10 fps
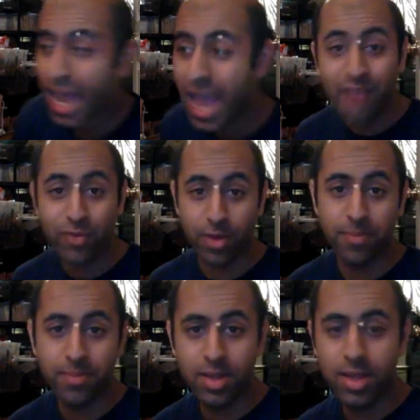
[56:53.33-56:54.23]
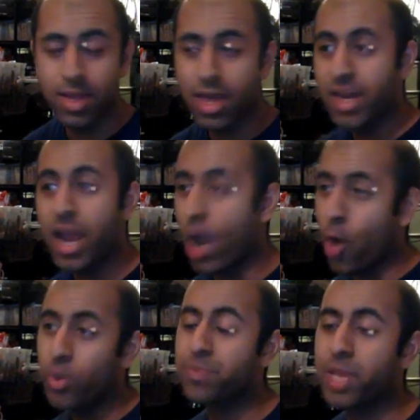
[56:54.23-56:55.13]
I have them, and I
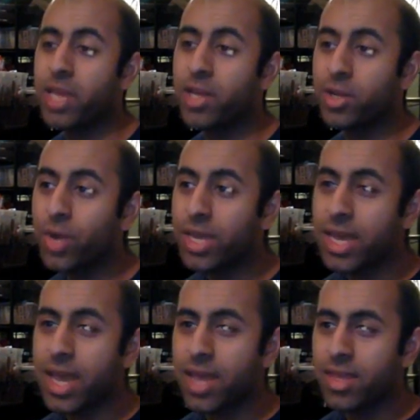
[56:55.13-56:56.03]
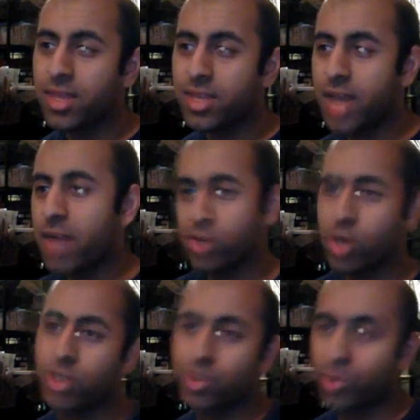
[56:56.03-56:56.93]
always planned on doing it, and then the Dino
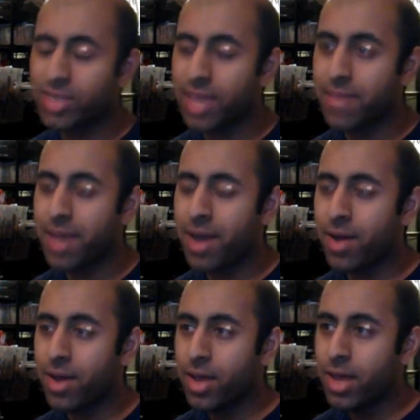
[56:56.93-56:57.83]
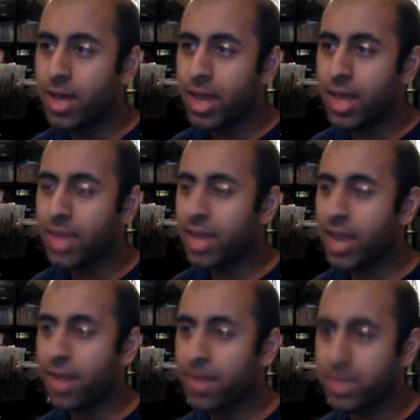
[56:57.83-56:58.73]
Charge toys came out, and then
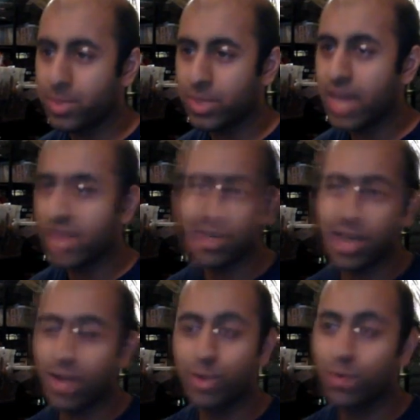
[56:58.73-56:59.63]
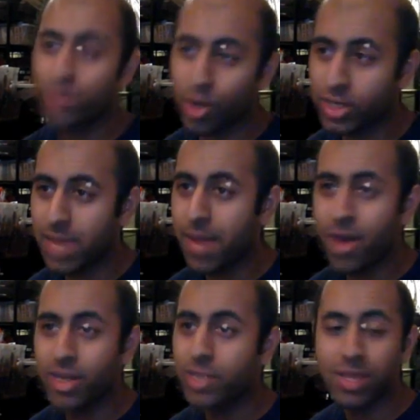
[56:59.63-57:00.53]
I got busy with that, and the Dino Supercharge came
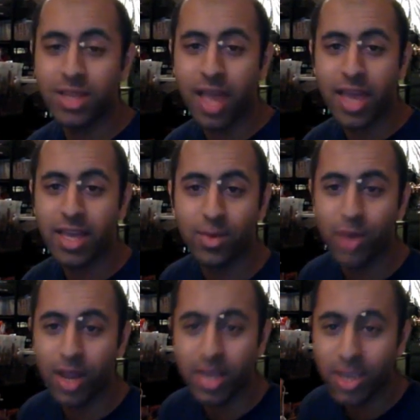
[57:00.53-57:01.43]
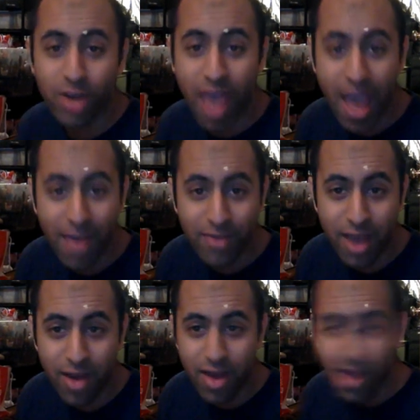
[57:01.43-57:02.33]
out, and it's been like, what, a year and a half now?